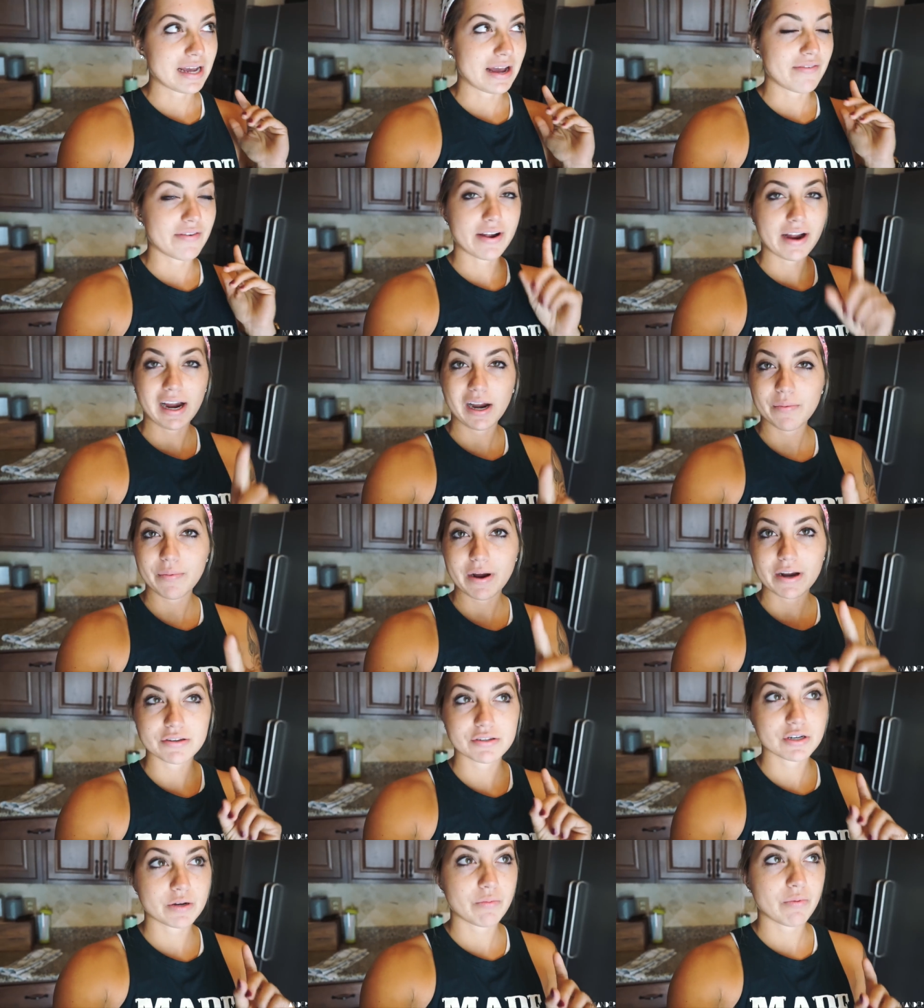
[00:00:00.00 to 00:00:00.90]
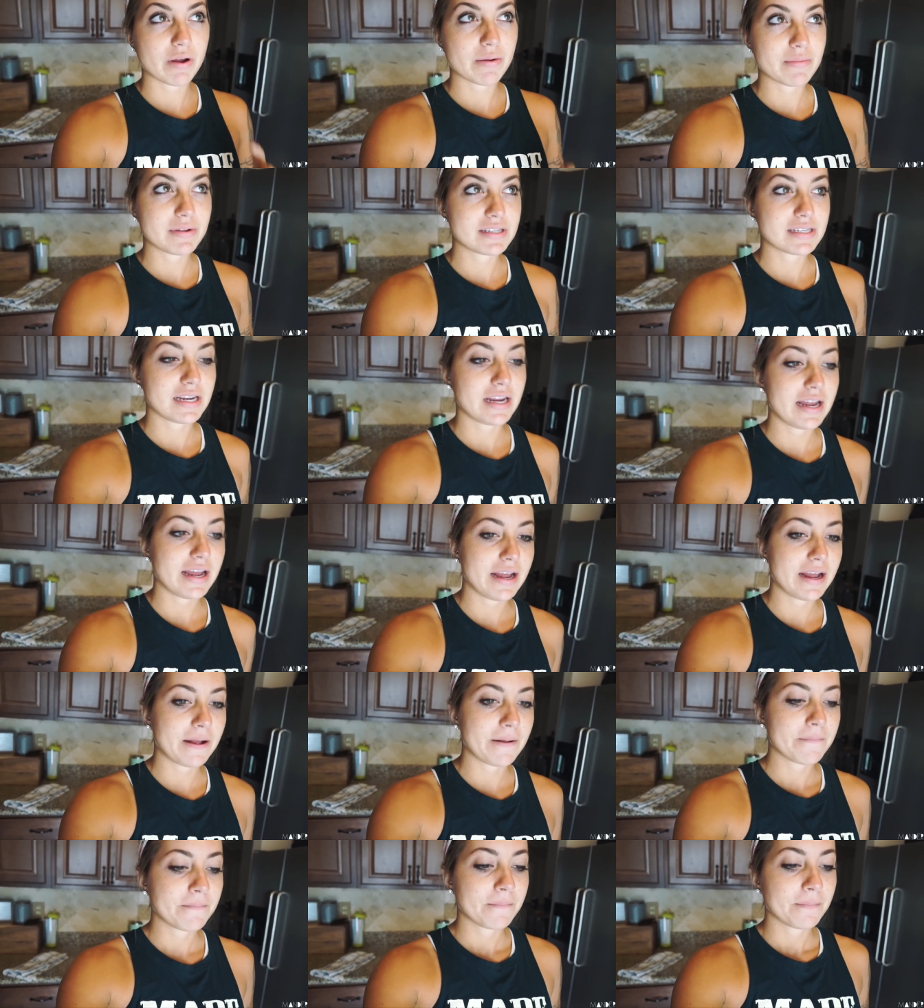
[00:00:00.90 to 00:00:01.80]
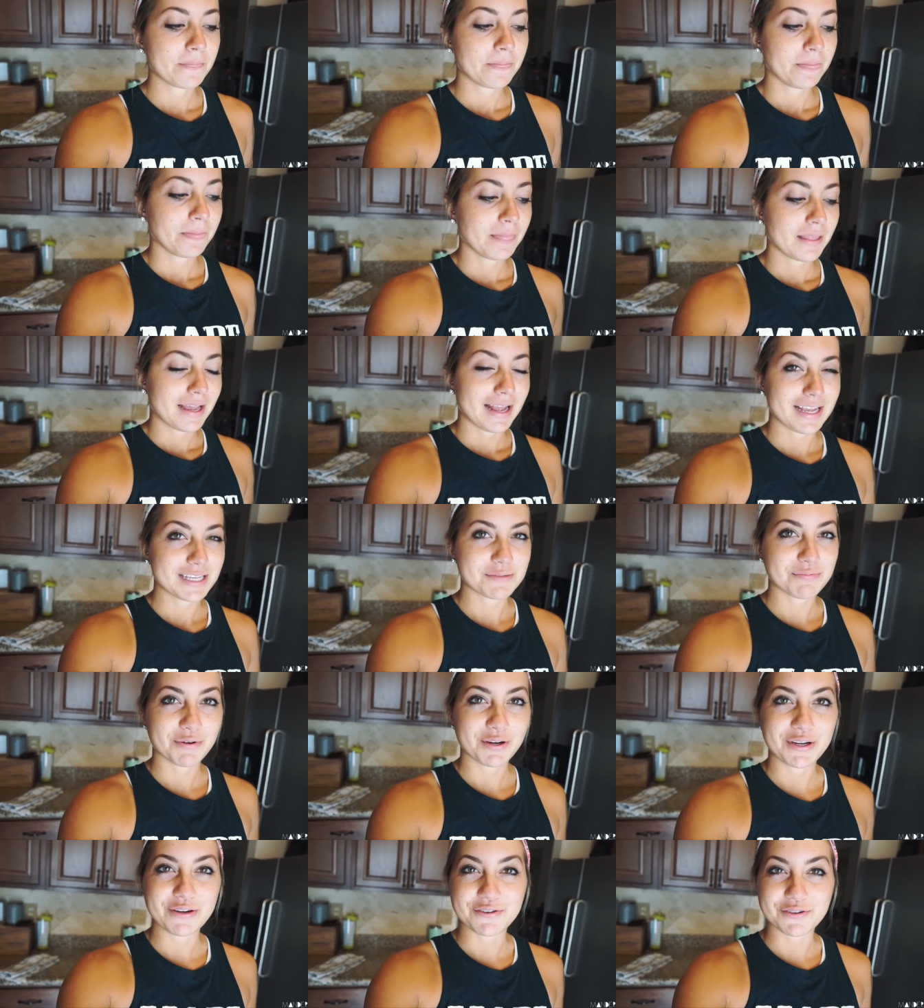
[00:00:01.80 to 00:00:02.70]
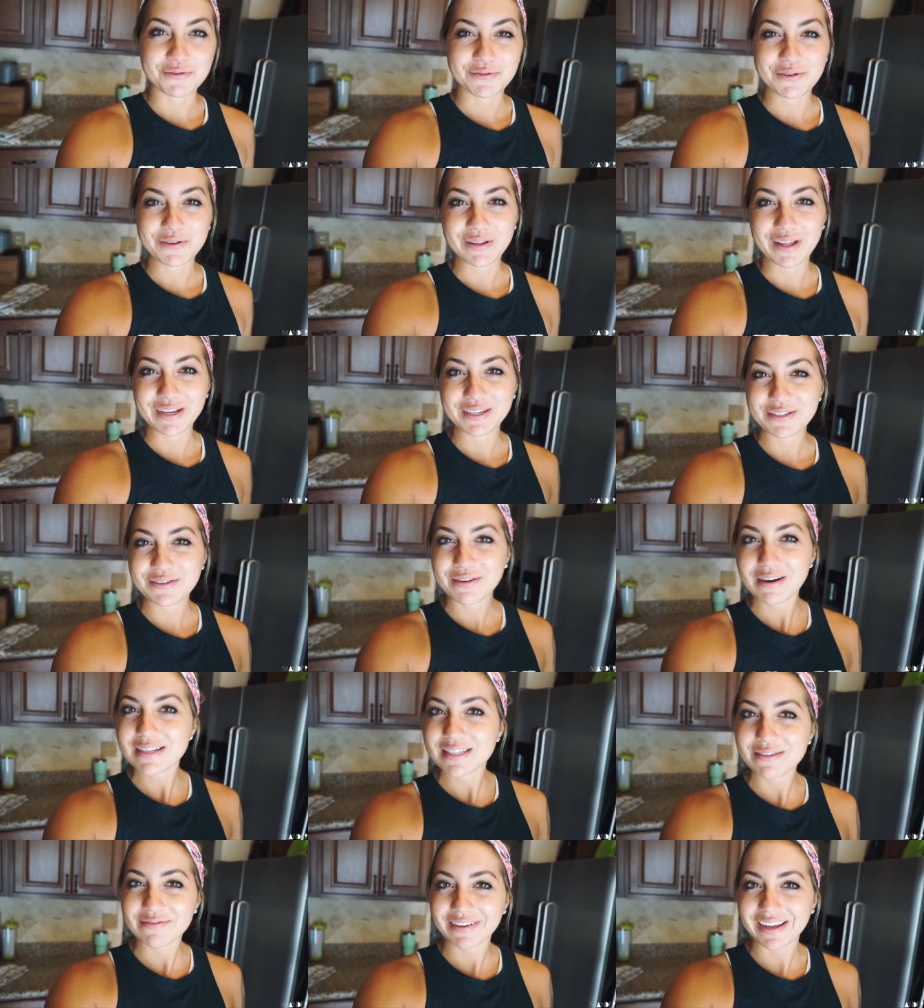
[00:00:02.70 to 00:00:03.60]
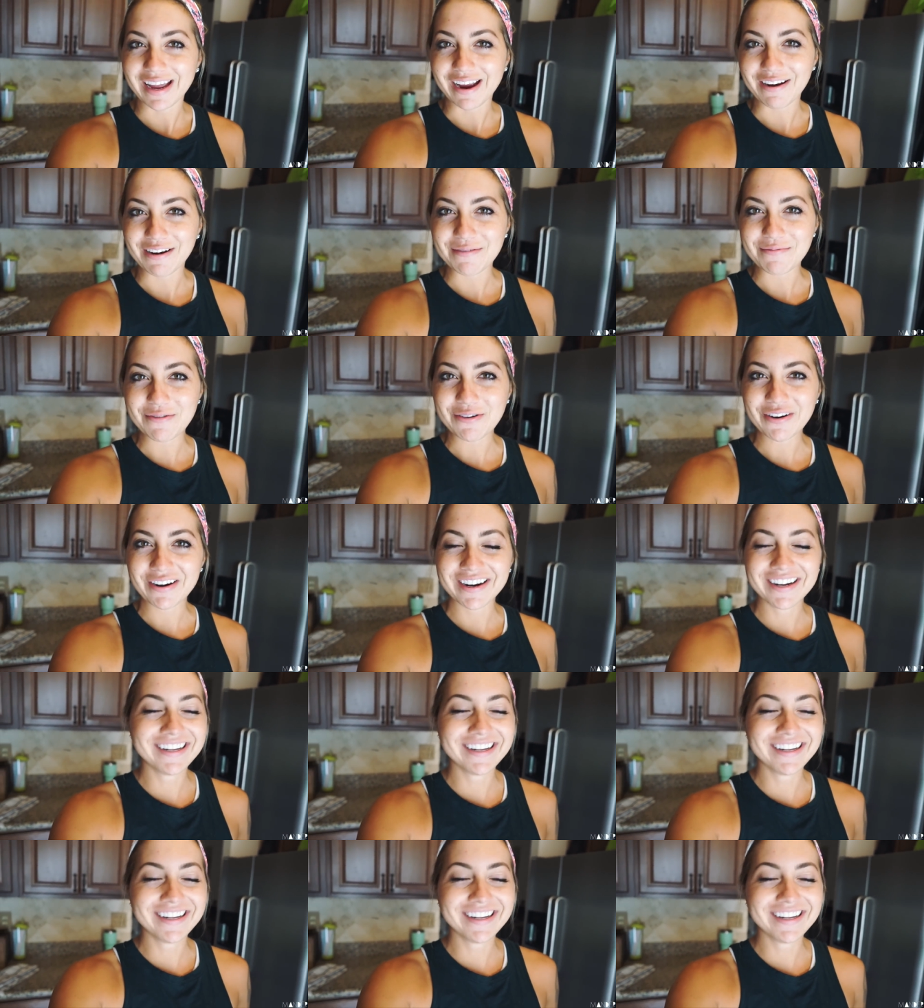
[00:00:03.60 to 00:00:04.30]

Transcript: I have a chiropractor appointment today as per usual. Like, do you guys even care anymore?